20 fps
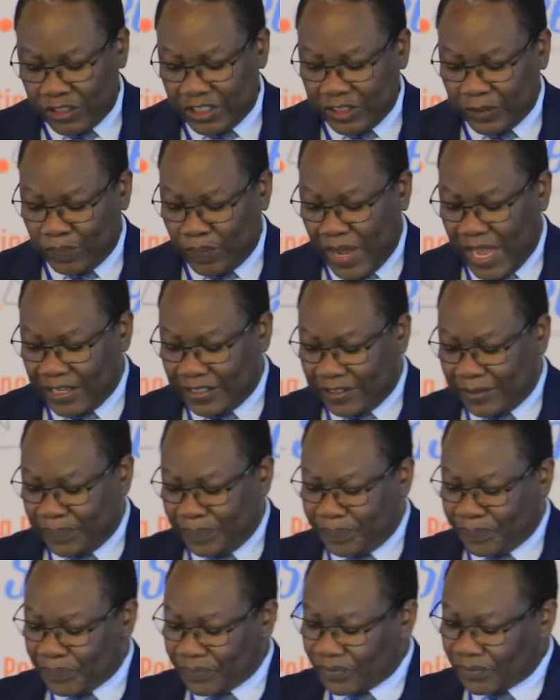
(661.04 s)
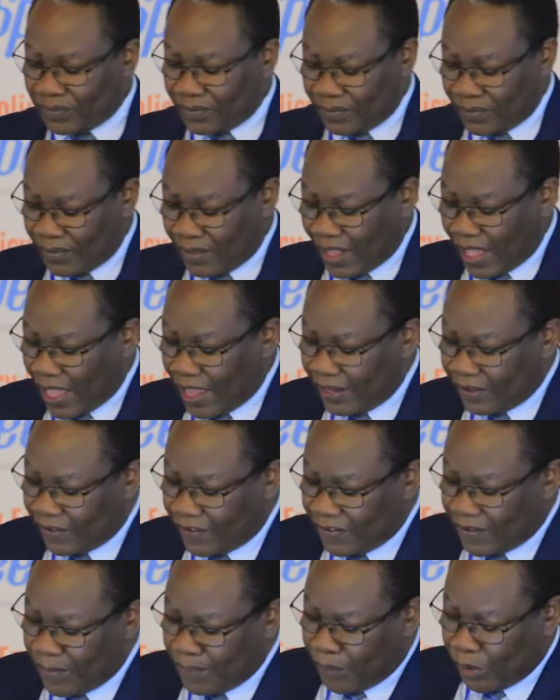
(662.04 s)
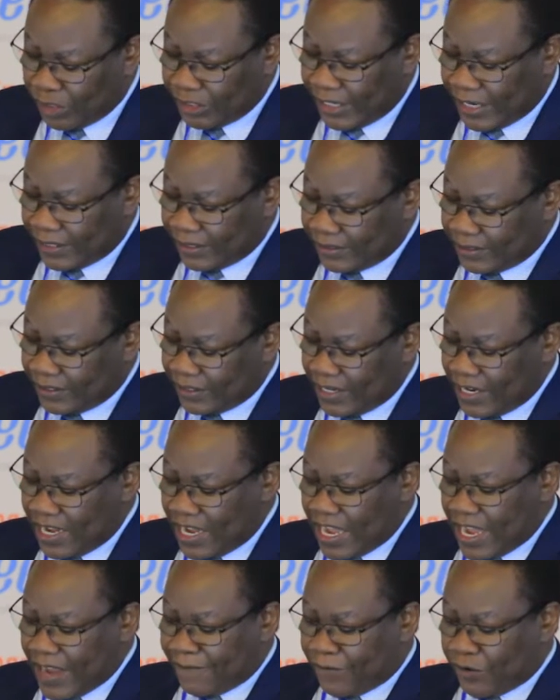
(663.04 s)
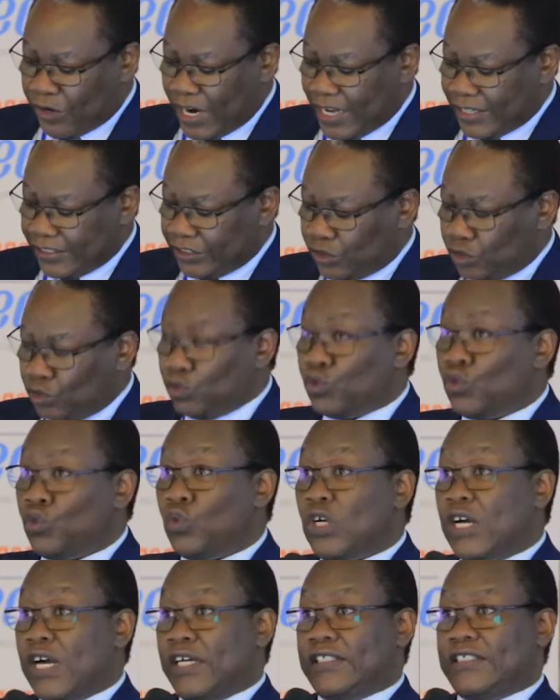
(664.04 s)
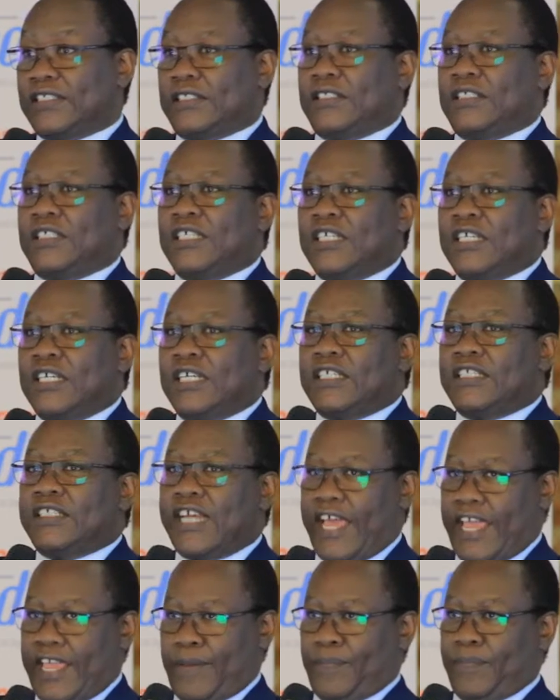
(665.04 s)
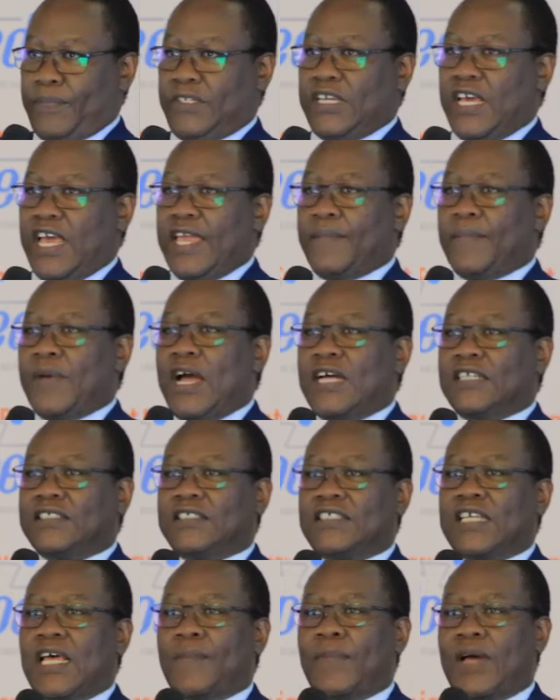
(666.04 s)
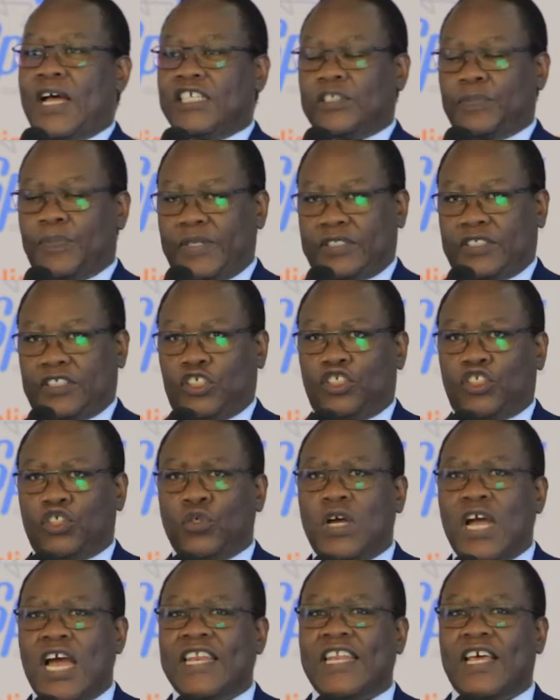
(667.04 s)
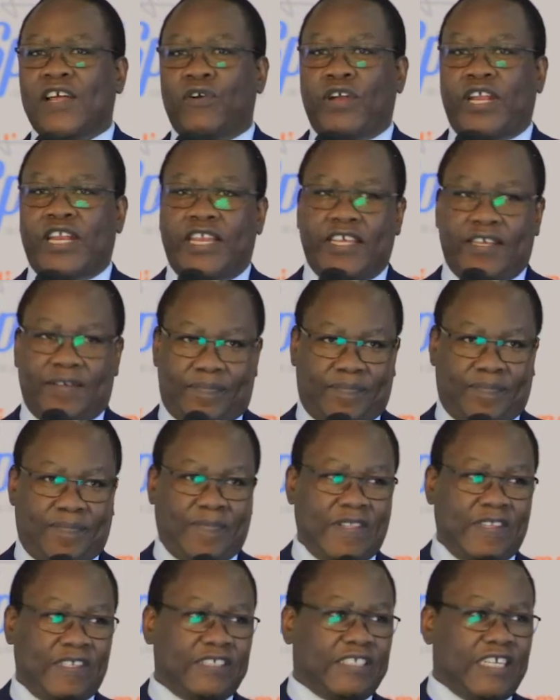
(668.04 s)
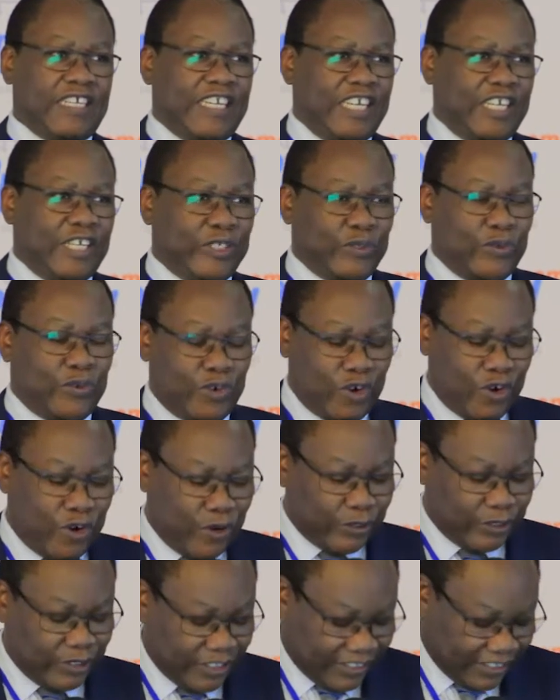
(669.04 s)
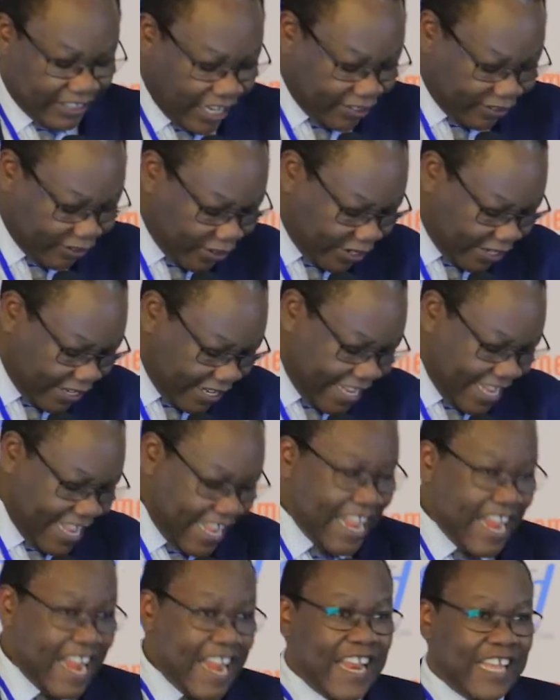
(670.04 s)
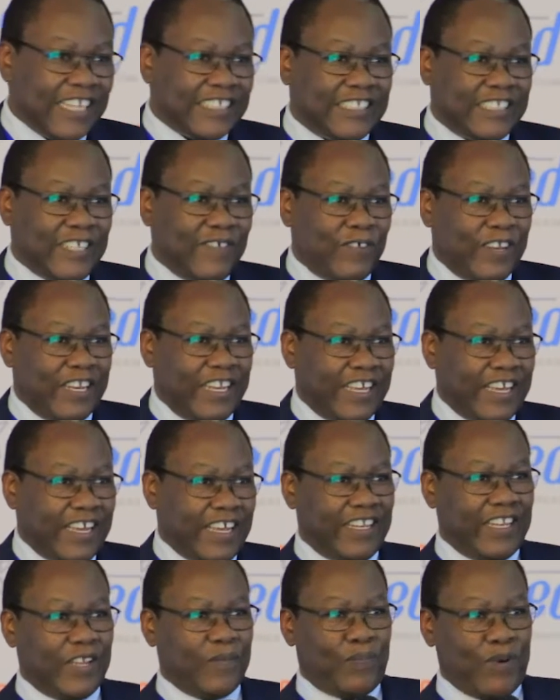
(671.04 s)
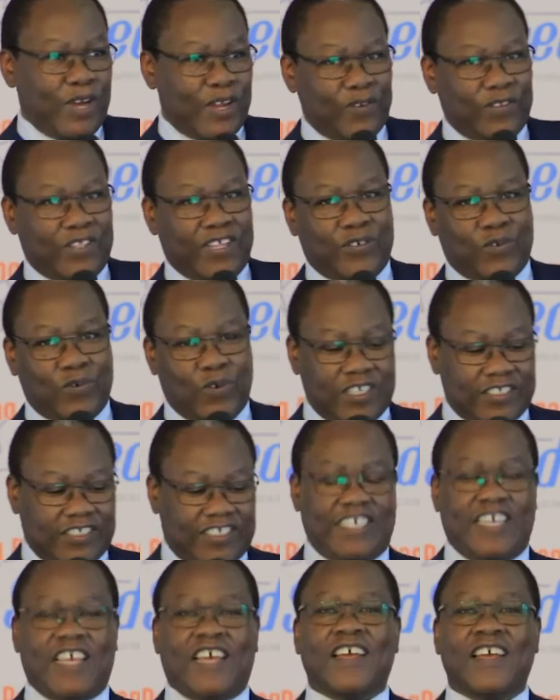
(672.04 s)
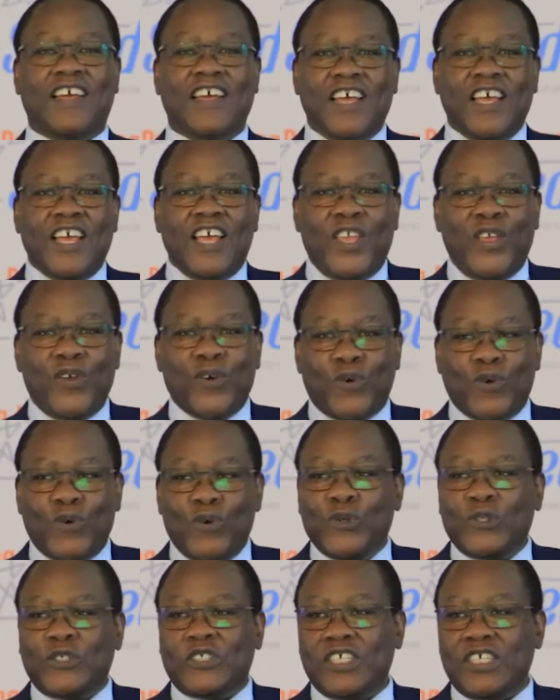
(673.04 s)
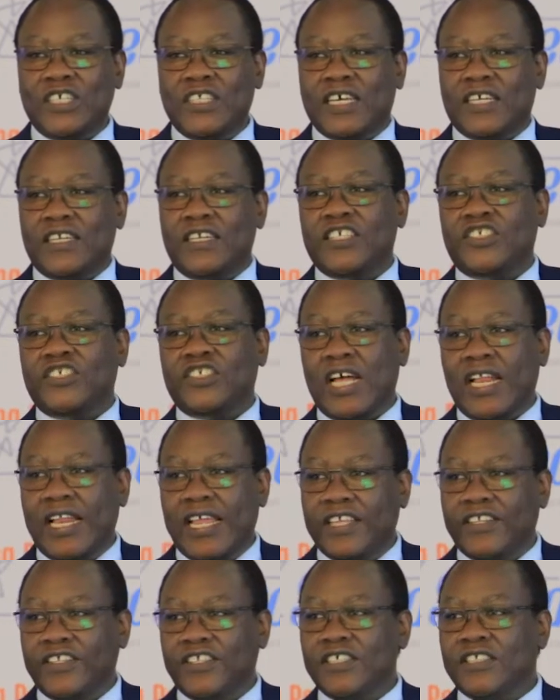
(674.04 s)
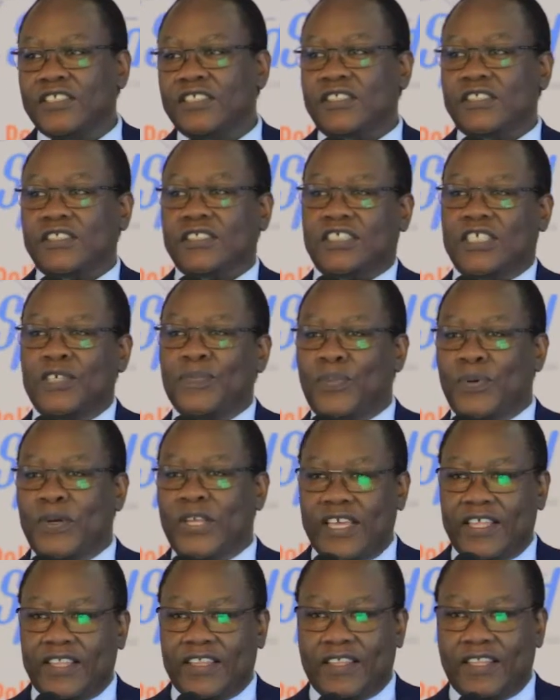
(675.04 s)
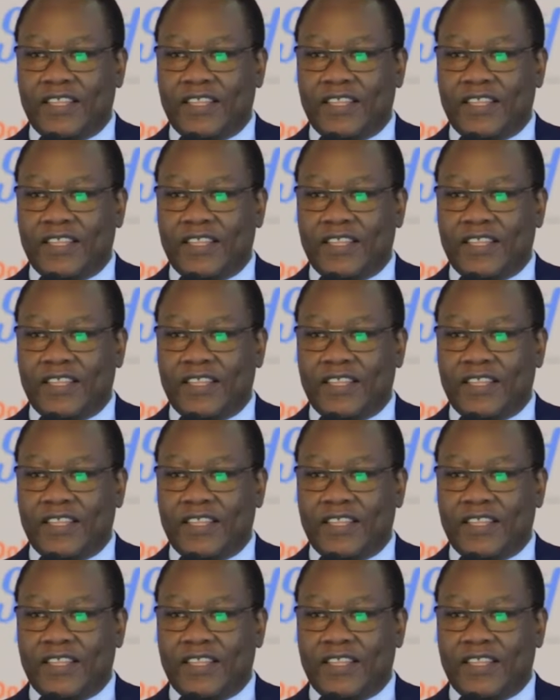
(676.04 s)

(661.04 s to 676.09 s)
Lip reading: this part, it is important for us to look at time. Time has some aspects. Is Uganda ready? Listening to Rogo's discussion last evening and the panel that was here, you could see that the challenge is simply